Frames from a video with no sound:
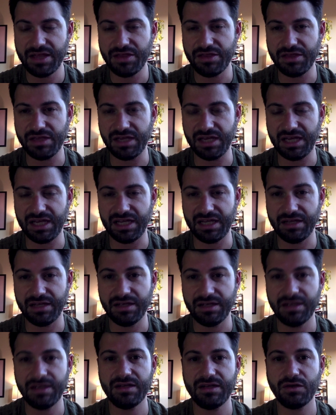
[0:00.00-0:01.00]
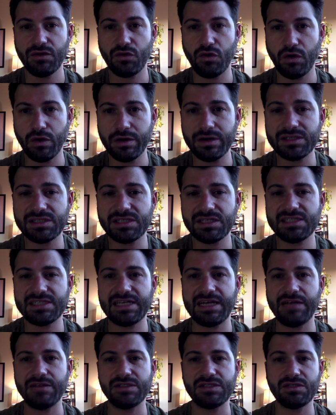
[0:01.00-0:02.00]
The chorus
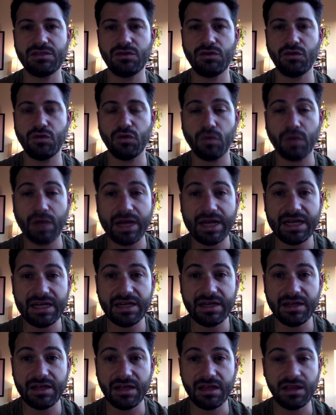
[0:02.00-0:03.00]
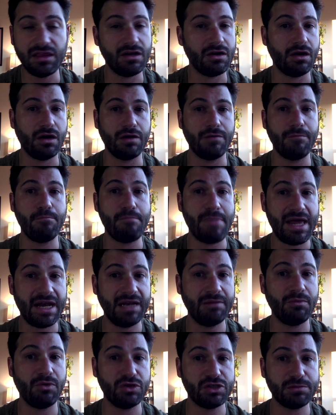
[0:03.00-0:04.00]
sounds great. There are
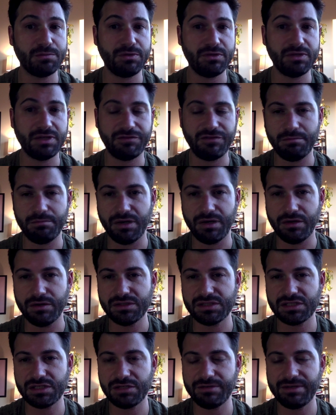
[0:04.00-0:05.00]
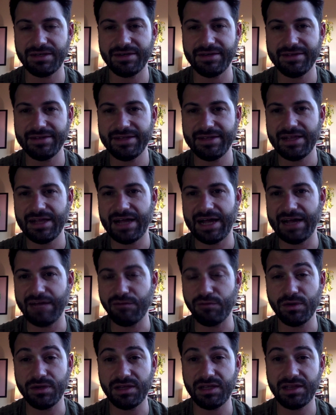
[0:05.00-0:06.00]
multiple different modes to it. I've
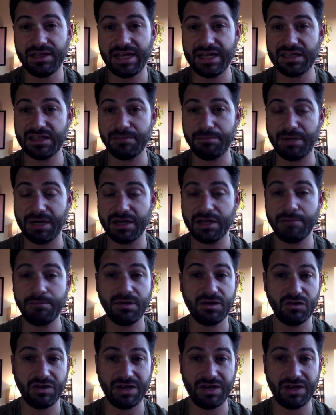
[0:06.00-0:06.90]
really liked the Bucket